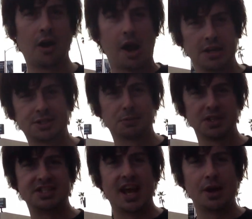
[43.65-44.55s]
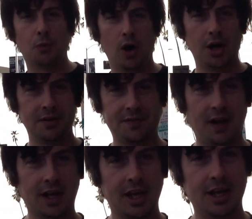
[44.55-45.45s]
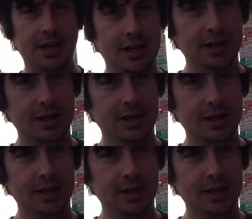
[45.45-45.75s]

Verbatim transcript: Alright, so with day one of fucking